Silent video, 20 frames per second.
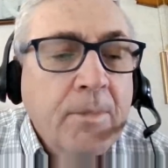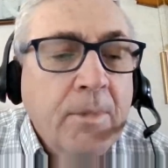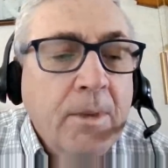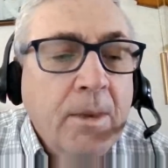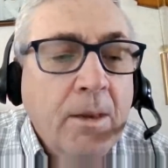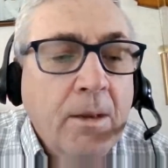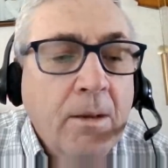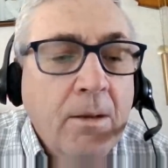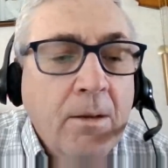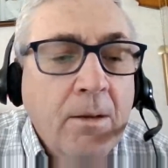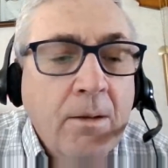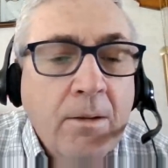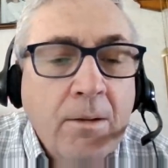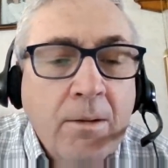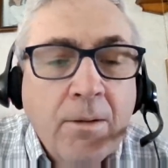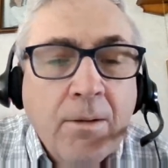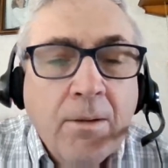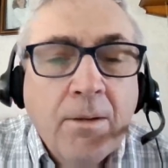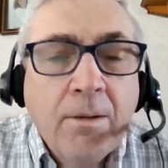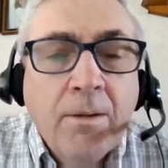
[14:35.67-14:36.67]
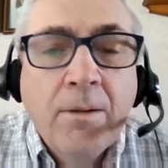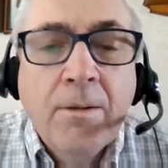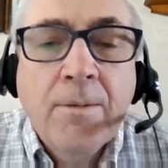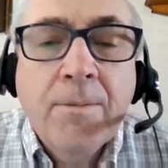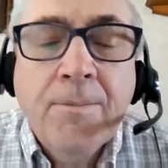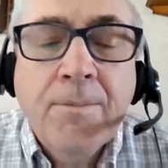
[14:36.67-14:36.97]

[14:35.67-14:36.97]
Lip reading: Well, no, I